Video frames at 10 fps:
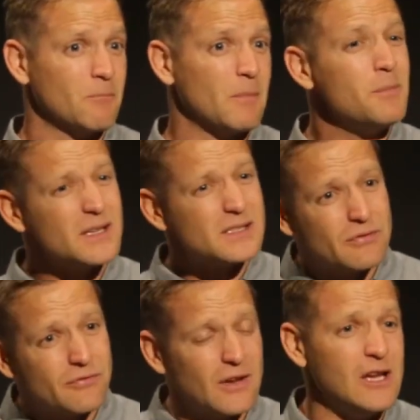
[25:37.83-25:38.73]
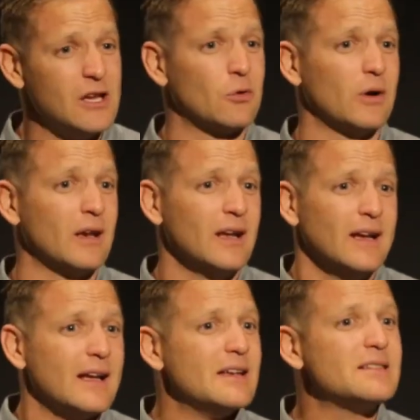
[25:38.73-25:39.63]
Maybe it's fear and
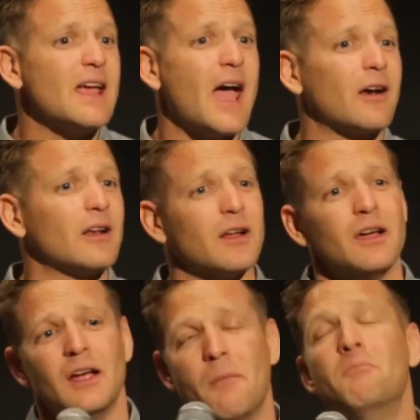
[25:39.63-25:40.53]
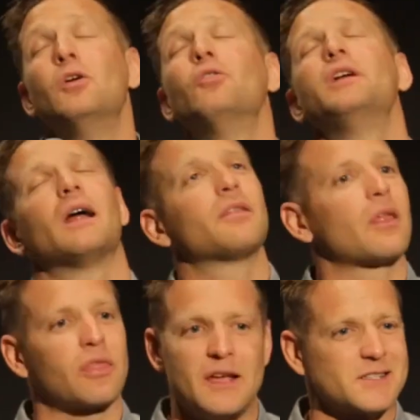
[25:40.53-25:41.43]
doubt and a million other
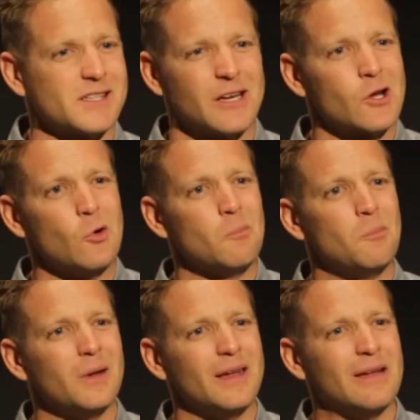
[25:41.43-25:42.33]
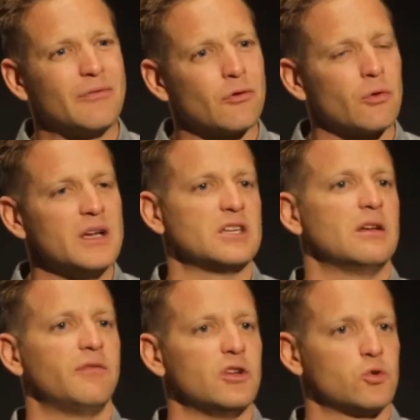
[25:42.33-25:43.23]
things that it could be for each
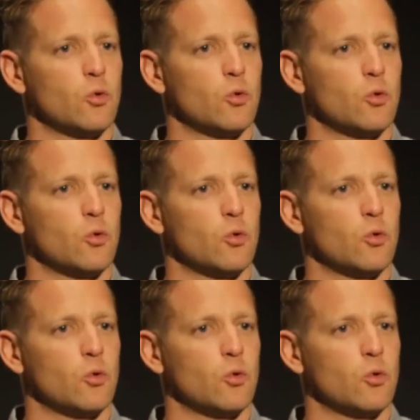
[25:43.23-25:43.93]
individual person.